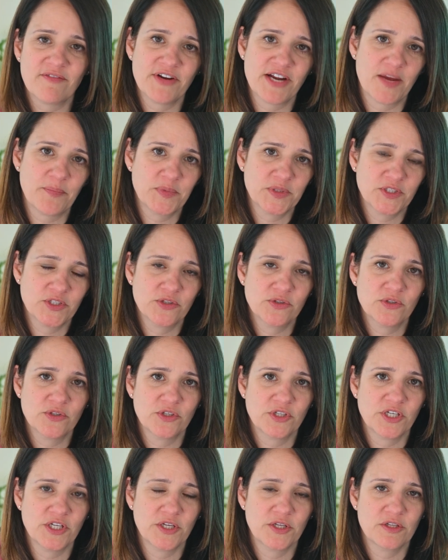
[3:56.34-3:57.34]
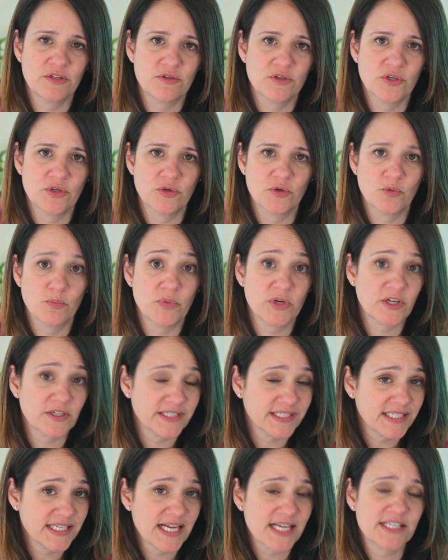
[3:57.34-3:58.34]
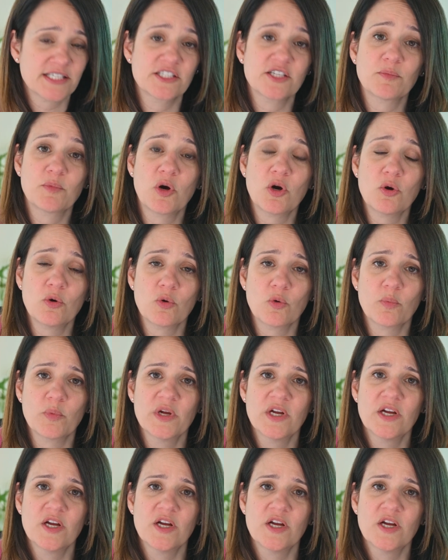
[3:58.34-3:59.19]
an opportunity to build a custom home